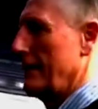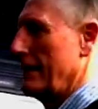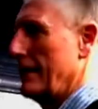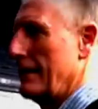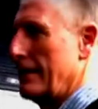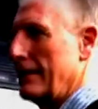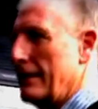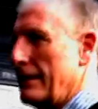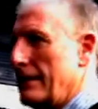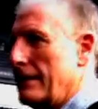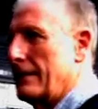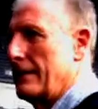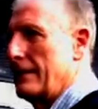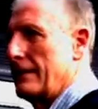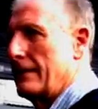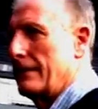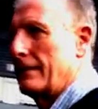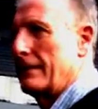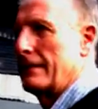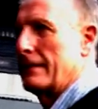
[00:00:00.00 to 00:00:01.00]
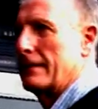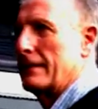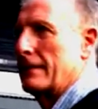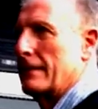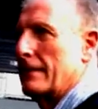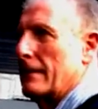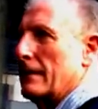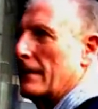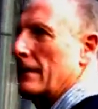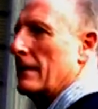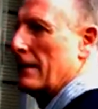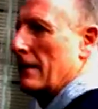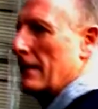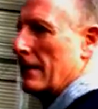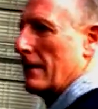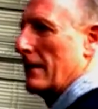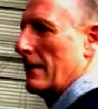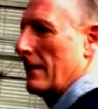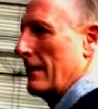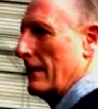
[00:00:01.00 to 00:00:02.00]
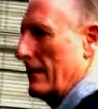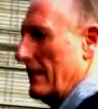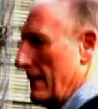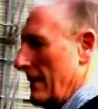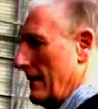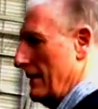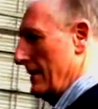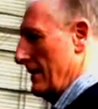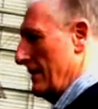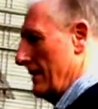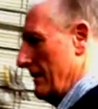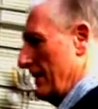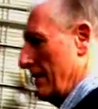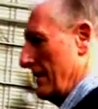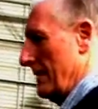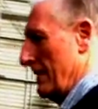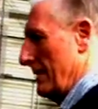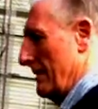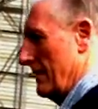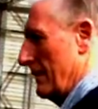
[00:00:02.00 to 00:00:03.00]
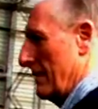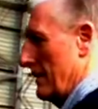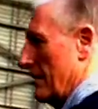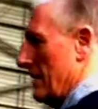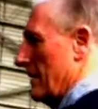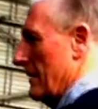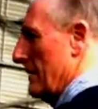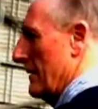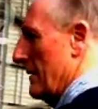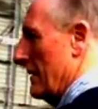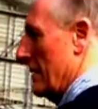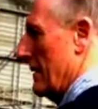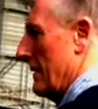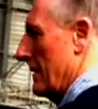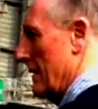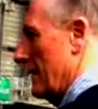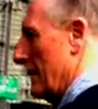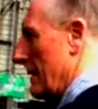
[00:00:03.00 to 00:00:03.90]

of love, really, to come and to play football for a living.